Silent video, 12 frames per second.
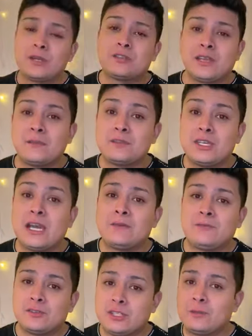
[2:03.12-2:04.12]
a
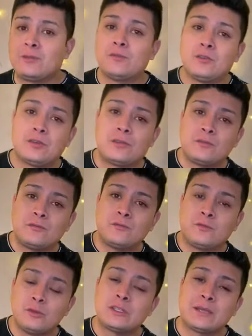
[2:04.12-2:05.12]
part-time job on top of
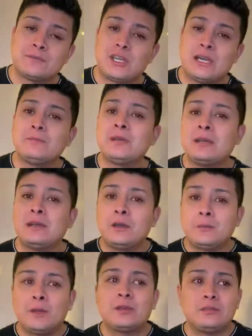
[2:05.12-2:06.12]
your full-time job.
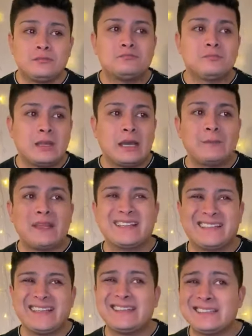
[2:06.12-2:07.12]
But
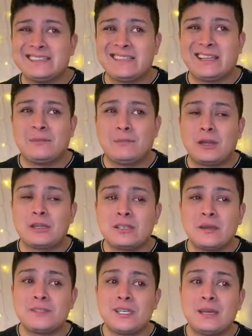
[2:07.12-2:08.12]
I'm not saying this is not a
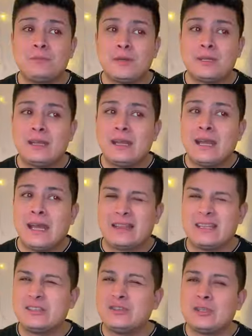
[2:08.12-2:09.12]
part-time job, but
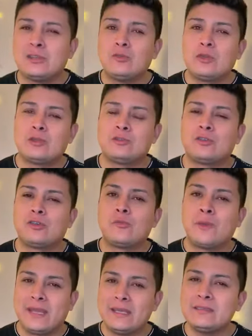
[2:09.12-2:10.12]
at least you can do it
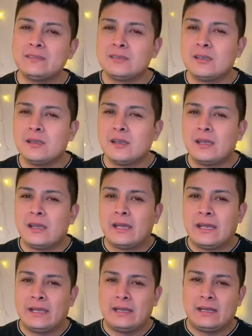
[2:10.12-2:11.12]
on your own pace.
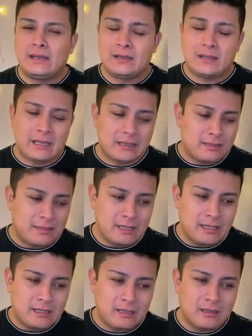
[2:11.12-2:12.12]
And
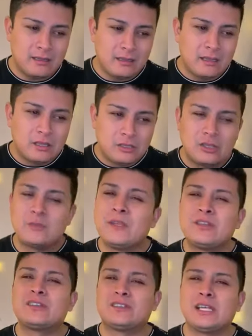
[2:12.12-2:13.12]
I think
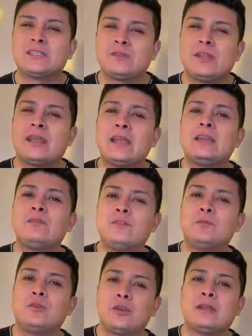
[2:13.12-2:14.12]
you can be successful at
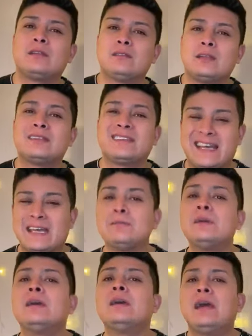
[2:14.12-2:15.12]
it if you put out the
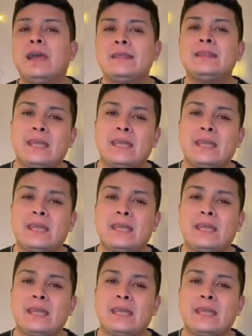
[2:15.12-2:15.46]
time